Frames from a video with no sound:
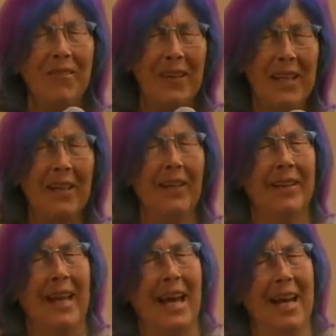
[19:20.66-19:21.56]
Feel
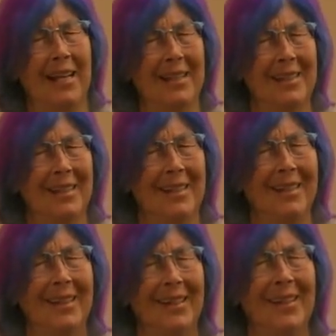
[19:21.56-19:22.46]
that.
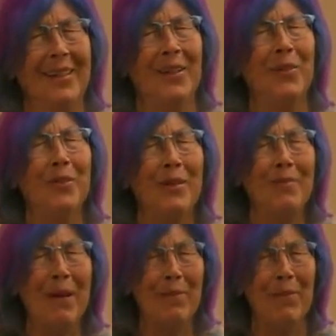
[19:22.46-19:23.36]

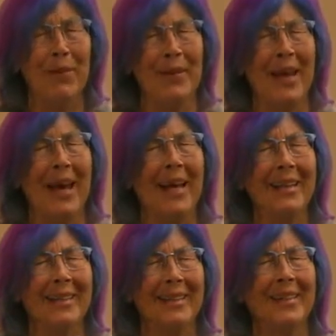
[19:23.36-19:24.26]
Remember that.
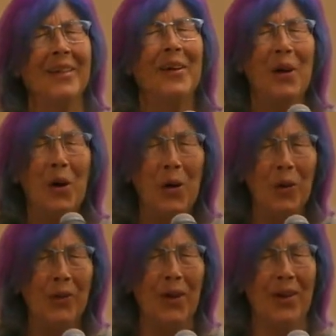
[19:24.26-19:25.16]

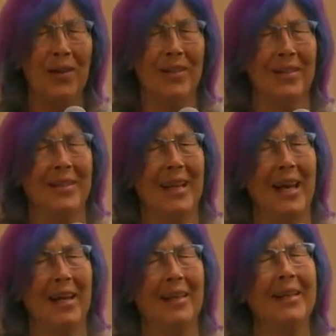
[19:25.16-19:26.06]
Hold on to
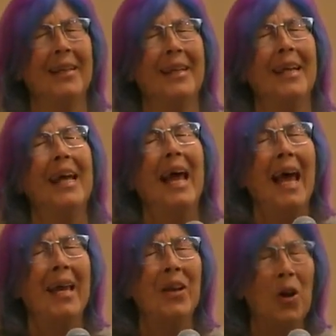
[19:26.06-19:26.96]
that.
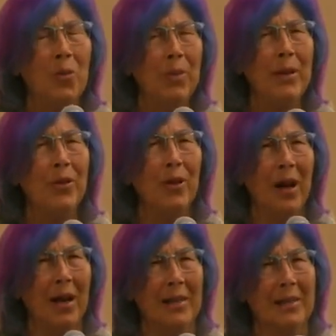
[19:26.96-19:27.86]
And open your
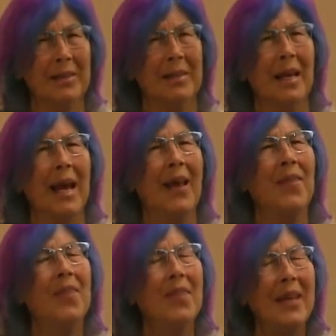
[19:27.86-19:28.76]
eyes and
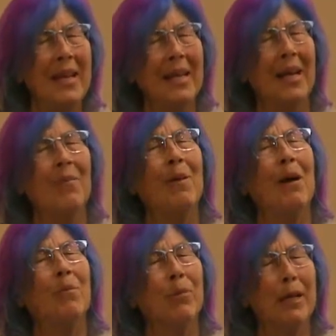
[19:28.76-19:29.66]
think
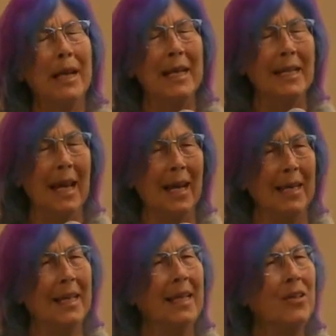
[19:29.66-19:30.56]
about bringing that
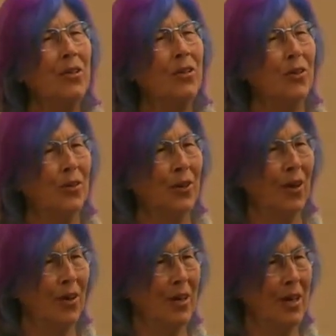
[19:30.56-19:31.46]
into your
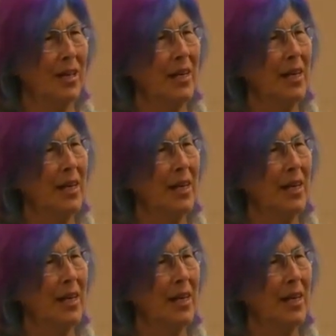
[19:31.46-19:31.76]
garden,